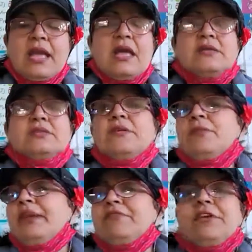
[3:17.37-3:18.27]
So,
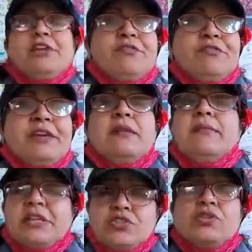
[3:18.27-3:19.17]
whatever you feel,
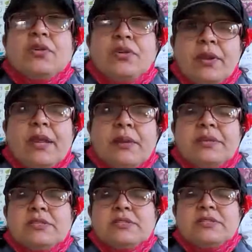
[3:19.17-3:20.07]
make sure you're
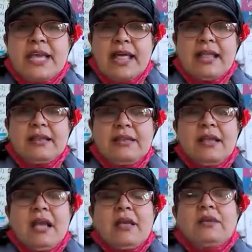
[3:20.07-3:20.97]
able to tell
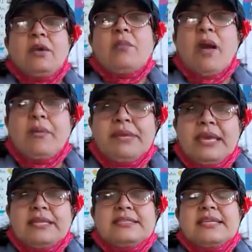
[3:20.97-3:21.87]
your
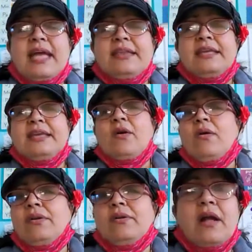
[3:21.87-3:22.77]
mommy and daddy
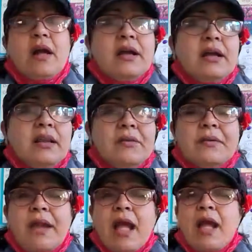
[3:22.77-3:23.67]
or your uncle
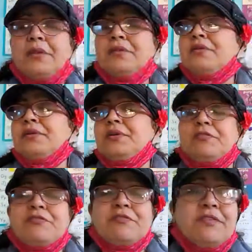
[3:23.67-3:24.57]
or aunt or
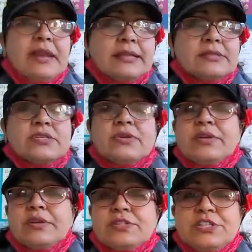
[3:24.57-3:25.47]
your friends or
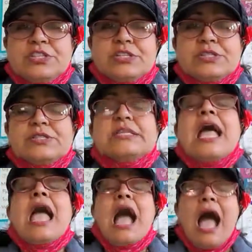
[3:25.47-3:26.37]
your teachers
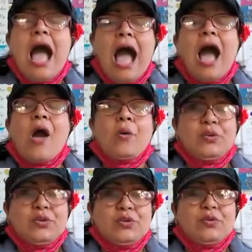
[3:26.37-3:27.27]
how
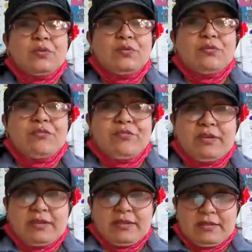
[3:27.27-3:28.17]
you
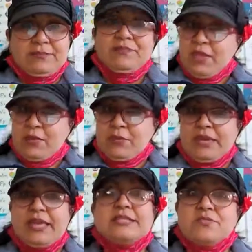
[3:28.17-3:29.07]
feel.
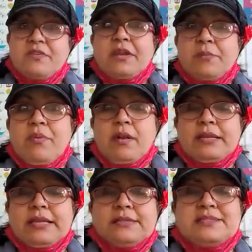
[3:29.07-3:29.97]
Okay, it's very
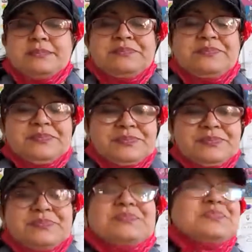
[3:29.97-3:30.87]
mommy
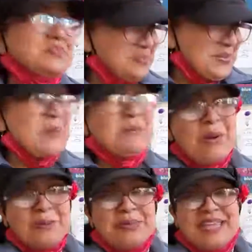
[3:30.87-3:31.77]
important
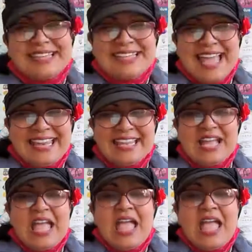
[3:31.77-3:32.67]
mommy and
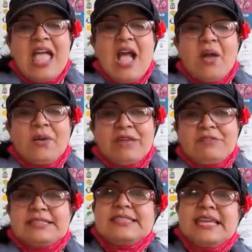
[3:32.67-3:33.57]
daddy. Okay,
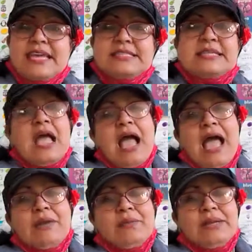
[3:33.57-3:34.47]
with this,
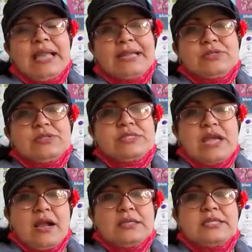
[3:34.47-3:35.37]
I would like to
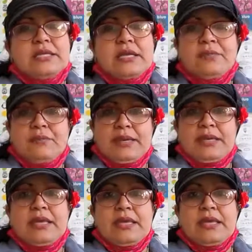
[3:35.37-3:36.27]
start
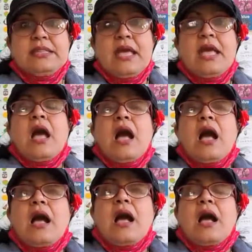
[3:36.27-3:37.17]
with
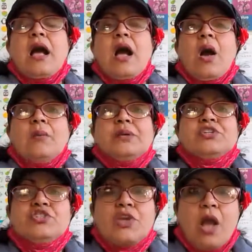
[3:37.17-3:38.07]
our
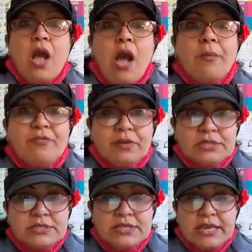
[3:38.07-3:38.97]
job for
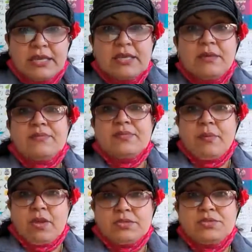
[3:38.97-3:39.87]
today, the
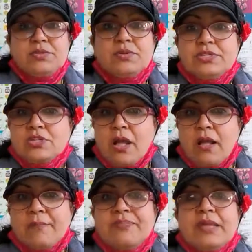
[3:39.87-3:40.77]
Montessori
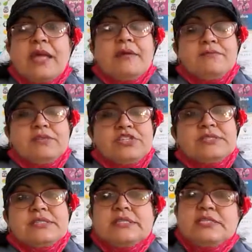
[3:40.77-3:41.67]
job, which
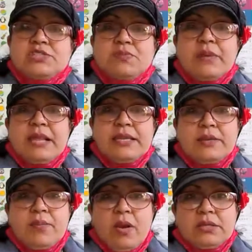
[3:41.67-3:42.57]
is the
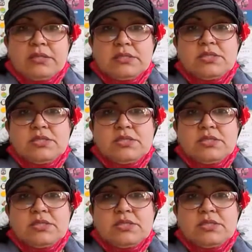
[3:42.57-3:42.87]
smelling bottle.